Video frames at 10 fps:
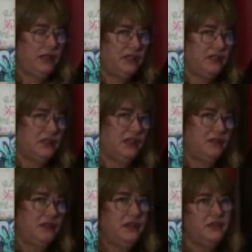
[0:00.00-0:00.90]
and
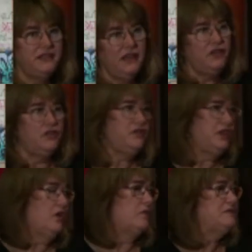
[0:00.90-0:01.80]
um, the stuff you
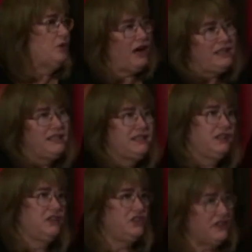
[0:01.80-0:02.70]
think of as more
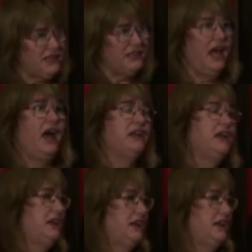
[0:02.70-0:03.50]
artistic than just a tag